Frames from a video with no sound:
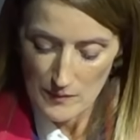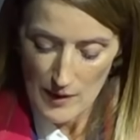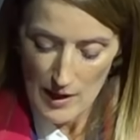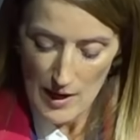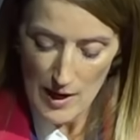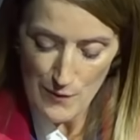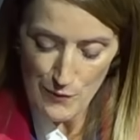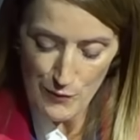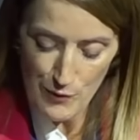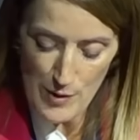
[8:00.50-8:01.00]

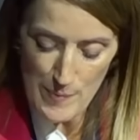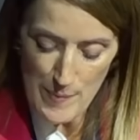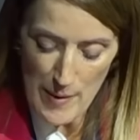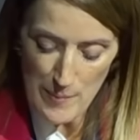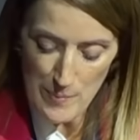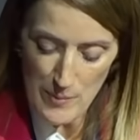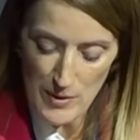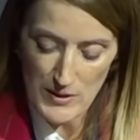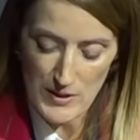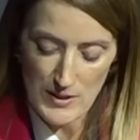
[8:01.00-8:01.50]
Every
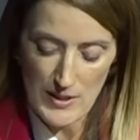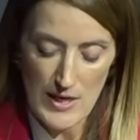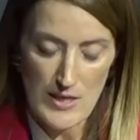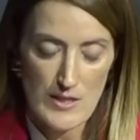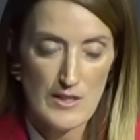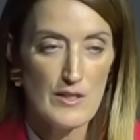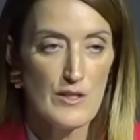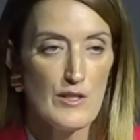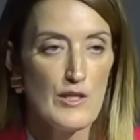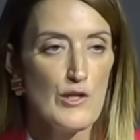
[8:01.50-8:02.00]
member state
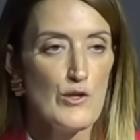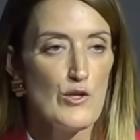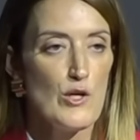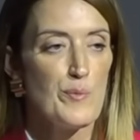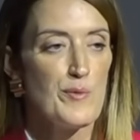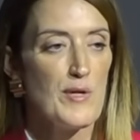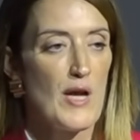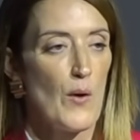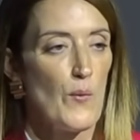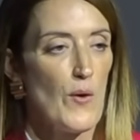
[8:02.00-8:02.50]
in Europe
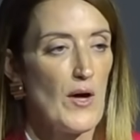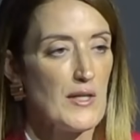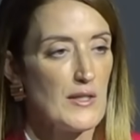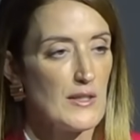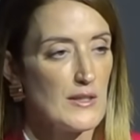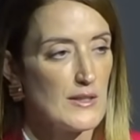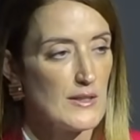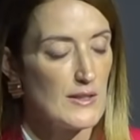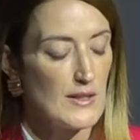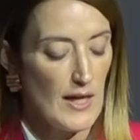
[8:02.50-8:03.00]
now
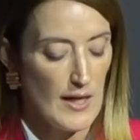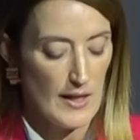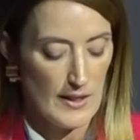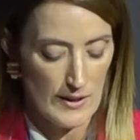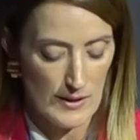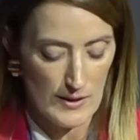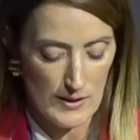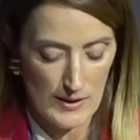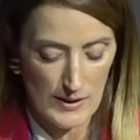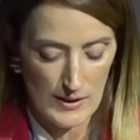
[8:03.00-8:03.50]

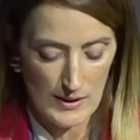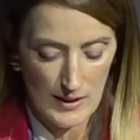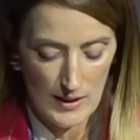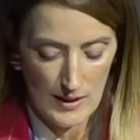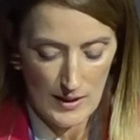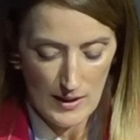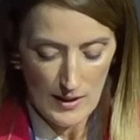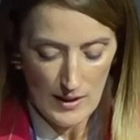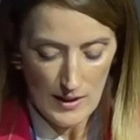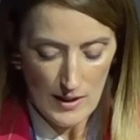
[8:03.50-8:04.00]
understands
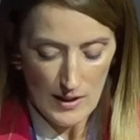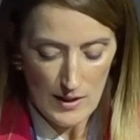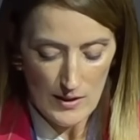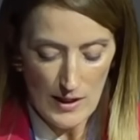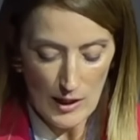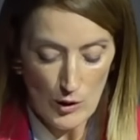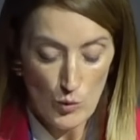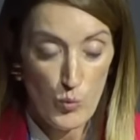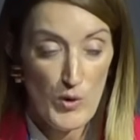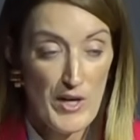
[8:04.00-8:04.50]

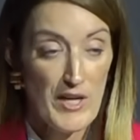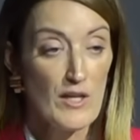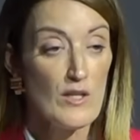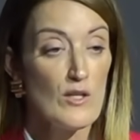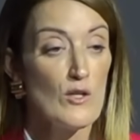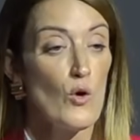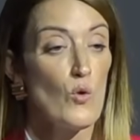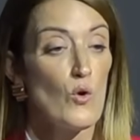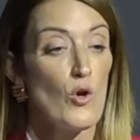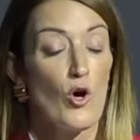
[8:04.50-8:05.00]
that we can
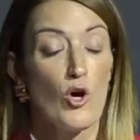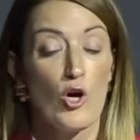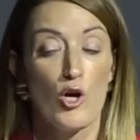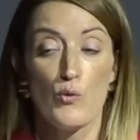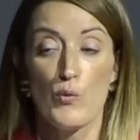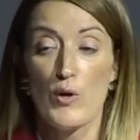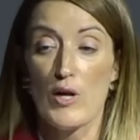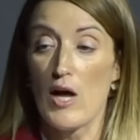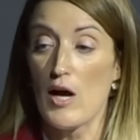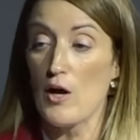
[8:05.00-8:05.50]
no longer
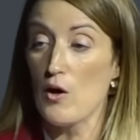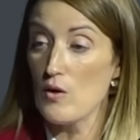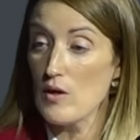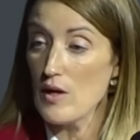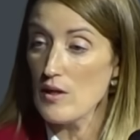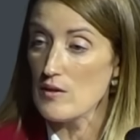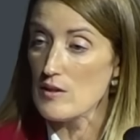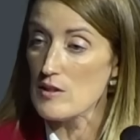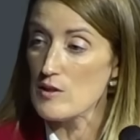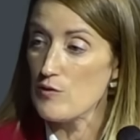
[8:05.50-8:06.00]
rely on
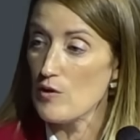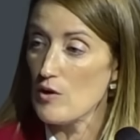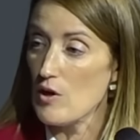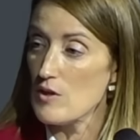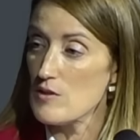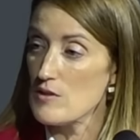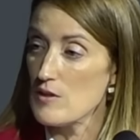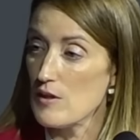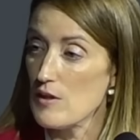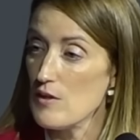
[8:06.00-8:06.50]
others for our
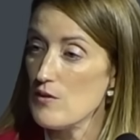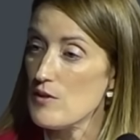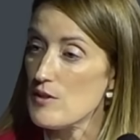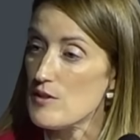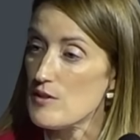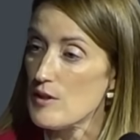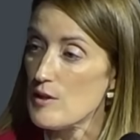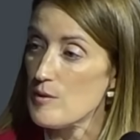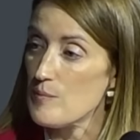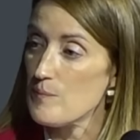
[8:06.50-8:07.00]

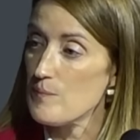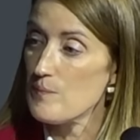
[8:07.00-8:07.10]
security.